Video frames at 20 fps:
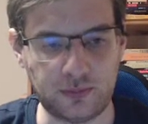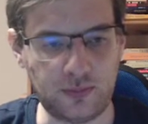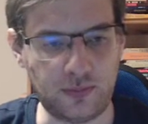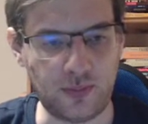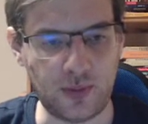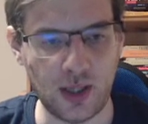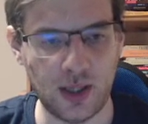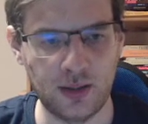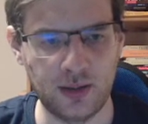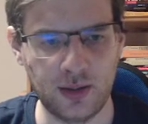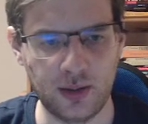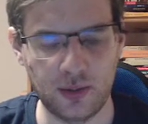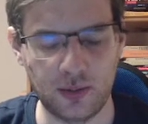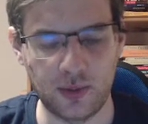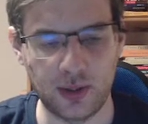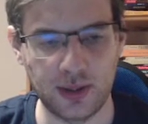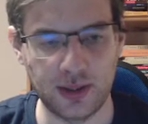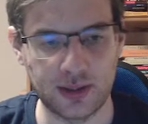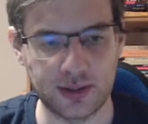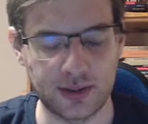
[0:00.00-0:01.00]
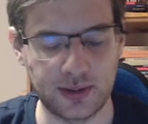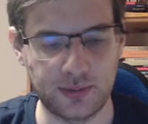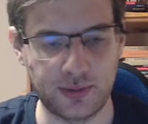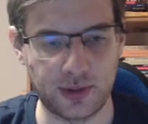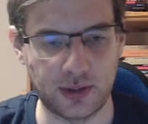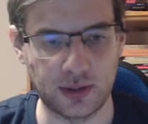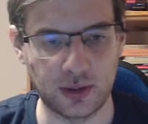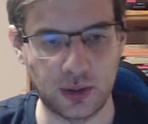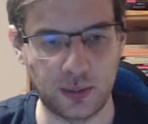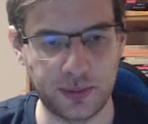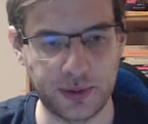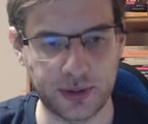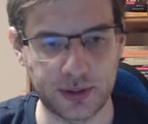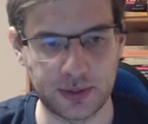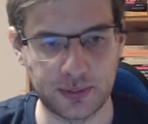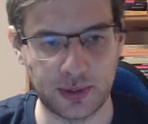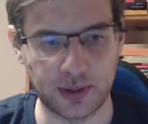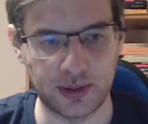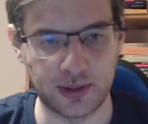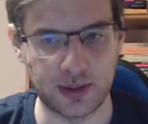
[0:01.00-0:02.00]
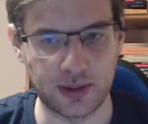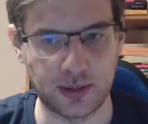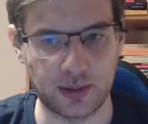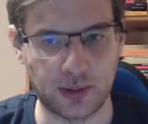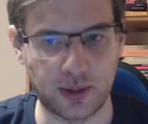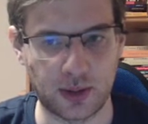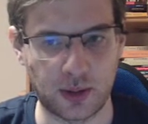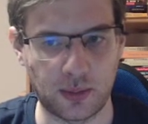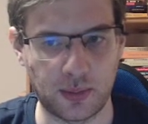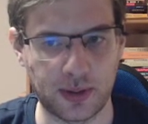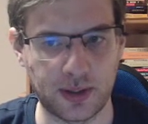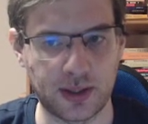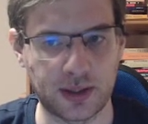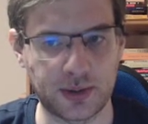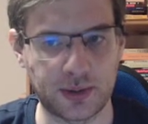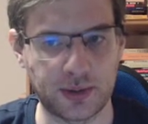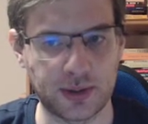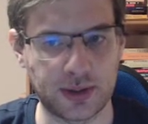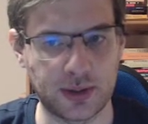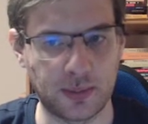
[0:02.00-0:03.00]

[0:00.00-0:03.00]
And here white has different options, but our recommendation is